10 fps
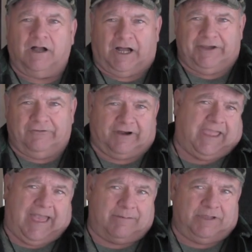under a
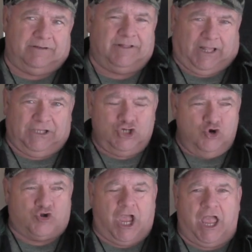cabin.
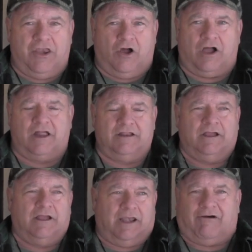You cannot.
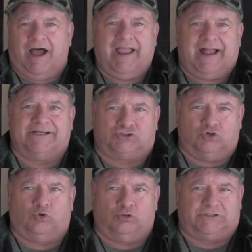Now I got
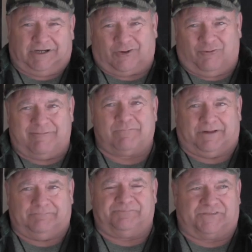tools and
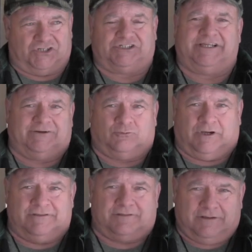equipment to deal
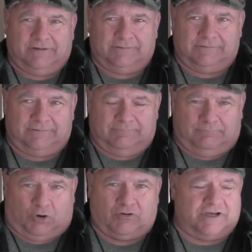with
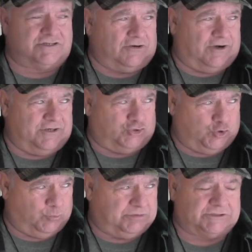broken
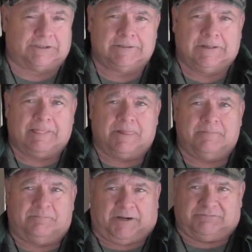sonotubes,
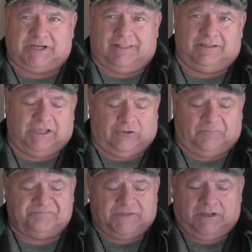but I'm telling you,